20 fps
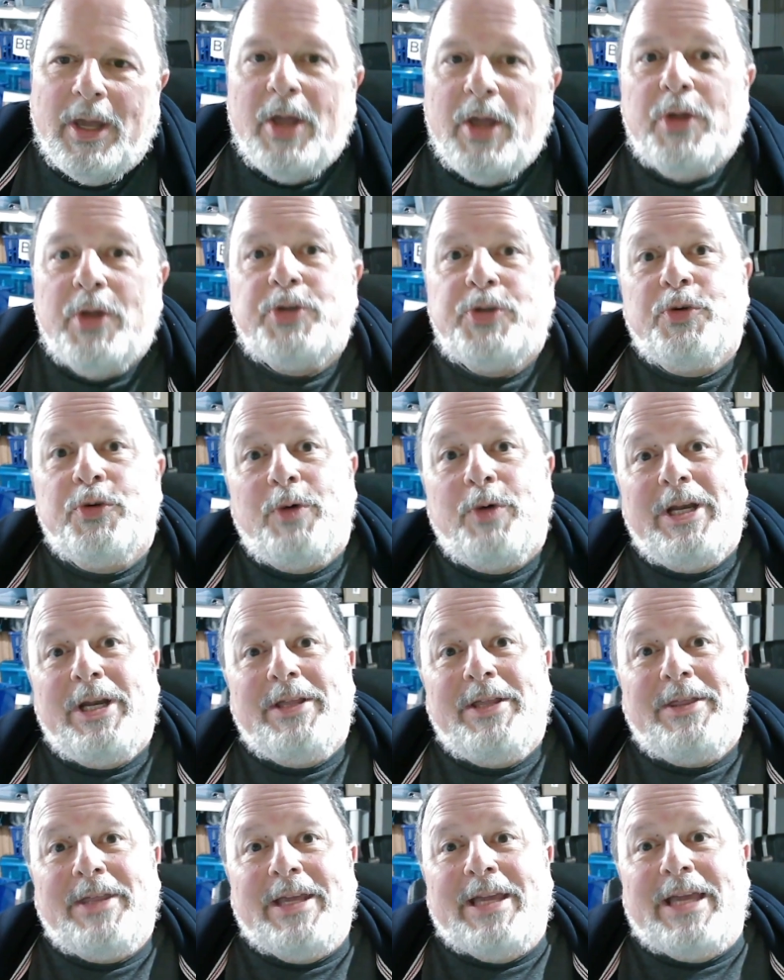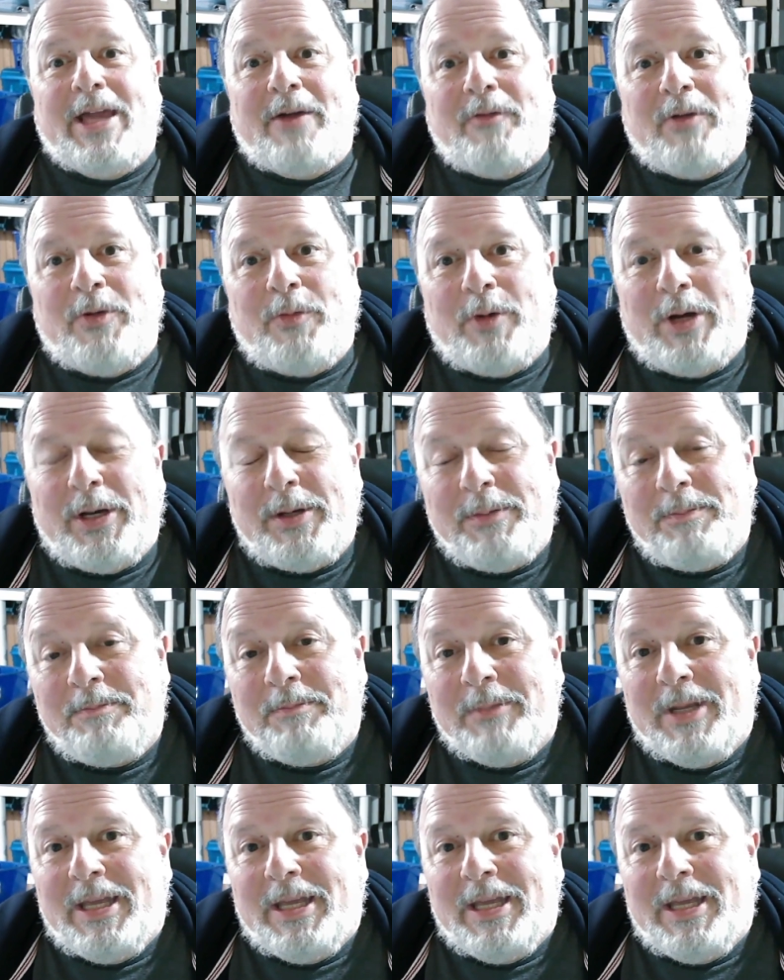So what do you think, everyone?